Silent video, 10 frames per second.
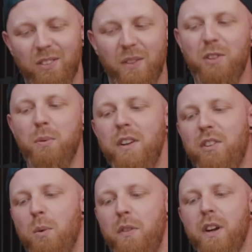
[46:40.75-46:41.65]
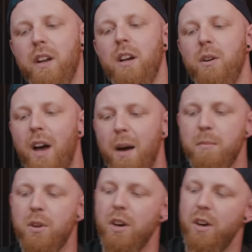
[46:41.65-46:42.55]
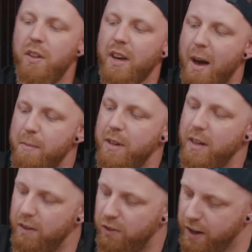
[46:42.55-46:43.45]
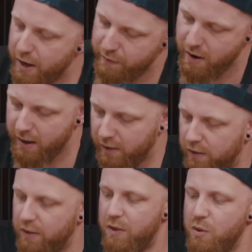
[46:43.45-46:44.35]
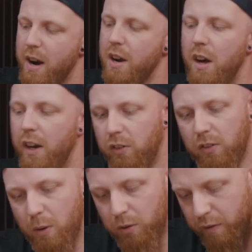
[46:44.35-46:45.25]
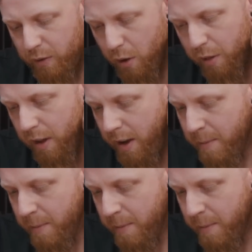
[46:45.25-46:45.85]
So this one is the one that can include Amda, the Captains, the Cataphracts, the Dragon Knights, so on and so forth.